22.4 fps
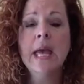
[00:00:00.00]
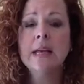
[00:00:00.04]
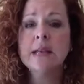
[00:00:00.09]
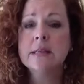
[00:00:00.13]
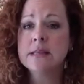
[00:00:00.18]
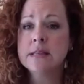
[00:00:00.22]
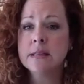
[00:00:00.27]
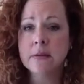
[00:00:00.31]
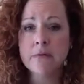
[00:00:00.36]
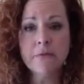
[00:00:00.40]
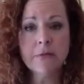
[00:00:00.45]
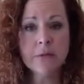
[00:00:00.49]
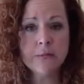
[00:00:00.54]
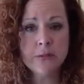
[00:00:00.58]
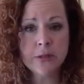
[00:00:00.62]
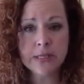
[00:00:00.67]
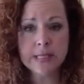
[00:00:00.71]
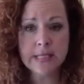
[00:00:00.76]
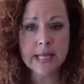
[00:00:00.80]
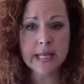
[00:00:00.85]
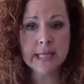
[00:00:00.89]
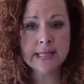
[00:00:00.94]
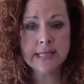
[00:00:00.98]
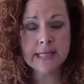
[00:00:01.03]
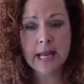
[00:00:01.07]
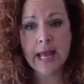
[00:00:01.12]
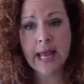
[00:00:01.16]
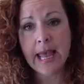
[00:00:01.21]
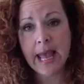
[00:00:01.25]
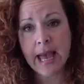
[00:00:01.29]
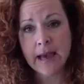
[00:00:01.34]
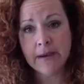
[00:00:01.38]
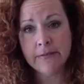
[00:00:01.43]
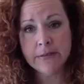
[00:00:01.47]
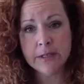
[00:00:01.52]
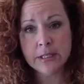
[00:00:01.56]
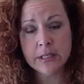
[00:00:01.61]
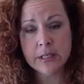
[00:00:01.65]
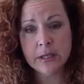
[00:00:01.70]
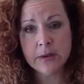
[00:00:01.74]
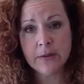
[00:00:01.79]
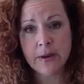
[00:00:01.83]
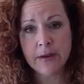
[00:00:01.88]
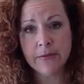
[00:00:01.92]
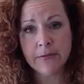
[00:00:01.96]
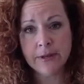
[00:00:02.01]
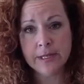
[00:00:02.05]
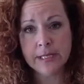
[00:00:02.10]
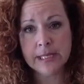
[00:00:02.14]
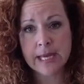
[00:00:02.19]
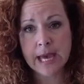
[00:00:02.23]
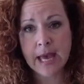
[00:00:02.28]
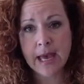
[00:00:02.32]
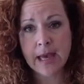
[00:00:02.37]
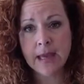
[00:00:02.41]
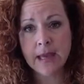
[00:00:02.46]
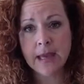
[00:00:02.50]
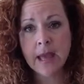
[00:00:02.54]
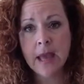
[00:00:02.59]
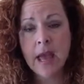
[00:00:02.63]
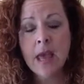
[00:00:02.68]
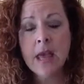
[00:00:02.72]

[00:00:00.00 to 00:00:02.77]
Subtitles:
some from just things that I have to do every day.